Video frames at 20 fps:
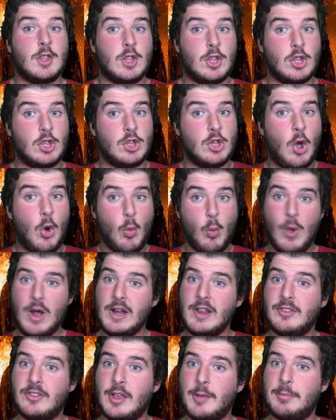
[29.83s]
Yo,
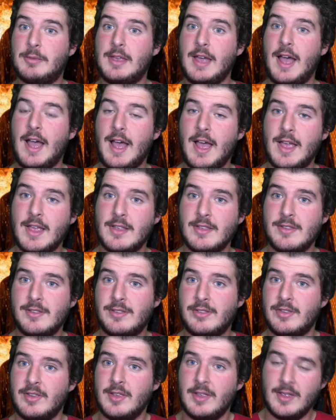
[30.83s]
what is up,
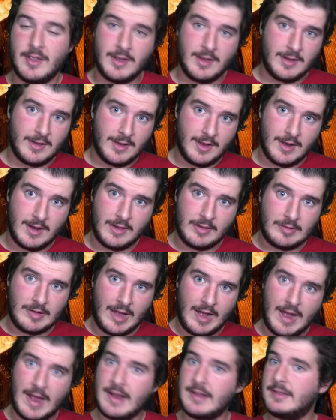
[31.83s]
guys? It is
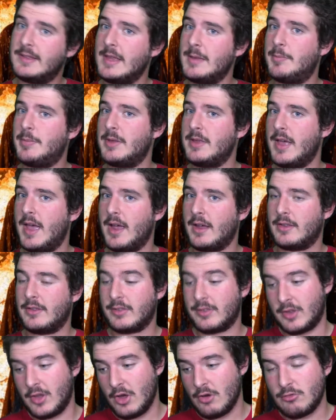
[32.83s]
I,
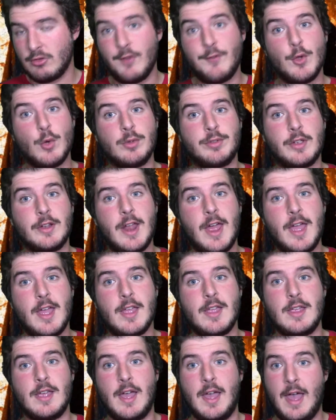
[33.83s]
DPX, reviewing
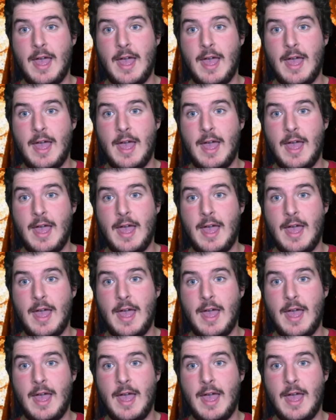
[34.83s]
today